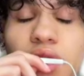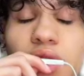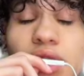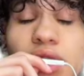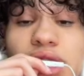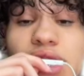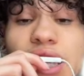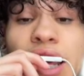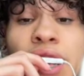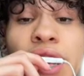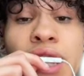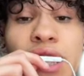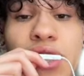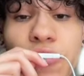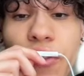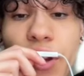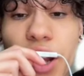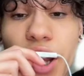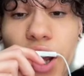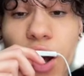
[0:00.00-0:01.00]
Send this
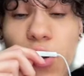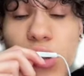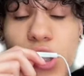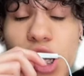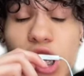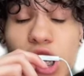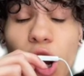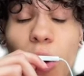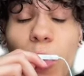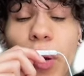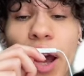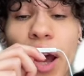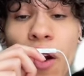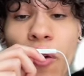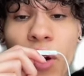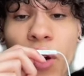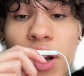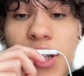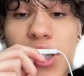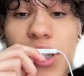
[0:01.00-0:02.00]
video to your
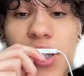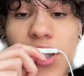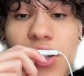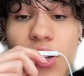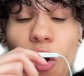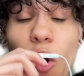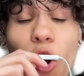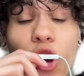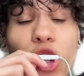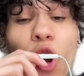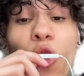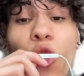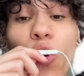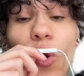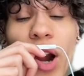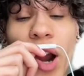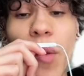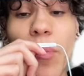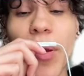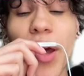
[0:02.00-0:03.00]
parents or your
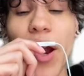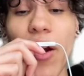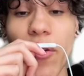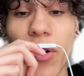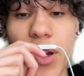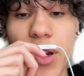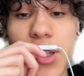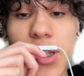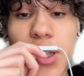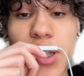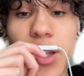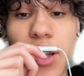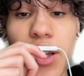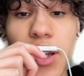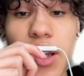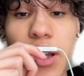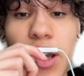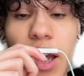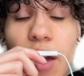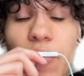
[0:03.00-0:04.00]
grandparents.
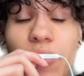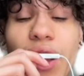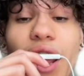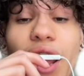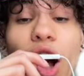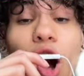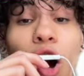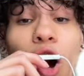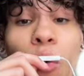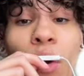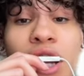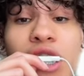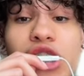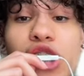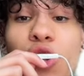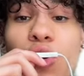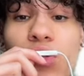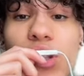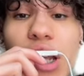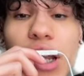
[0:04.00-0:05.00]
If they
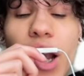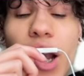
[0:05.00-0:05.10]
always using